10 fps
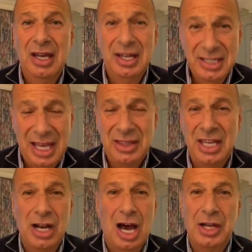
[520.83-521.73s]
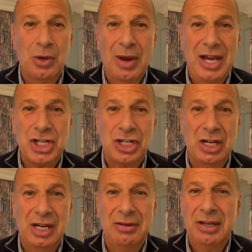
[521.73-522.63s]
attend the inauguration
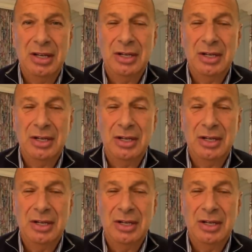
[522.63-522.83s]
and